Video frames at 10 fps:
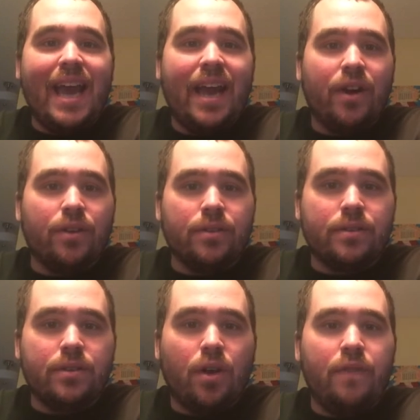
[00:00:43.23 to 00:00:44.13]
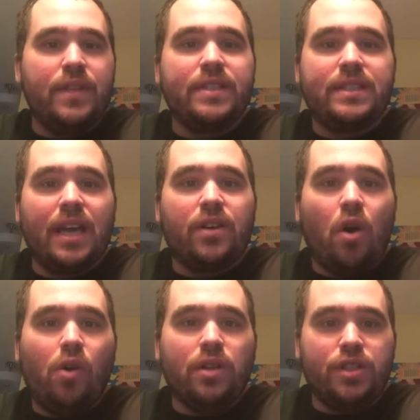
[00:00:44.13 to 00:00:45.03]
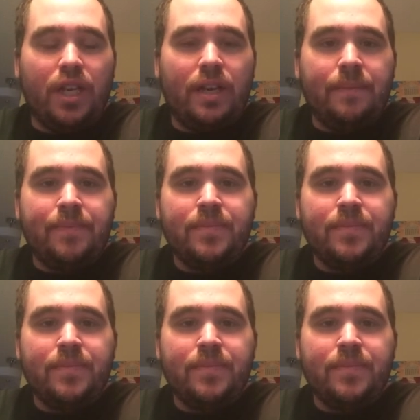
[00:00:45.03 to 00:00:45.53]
hairs of this technology.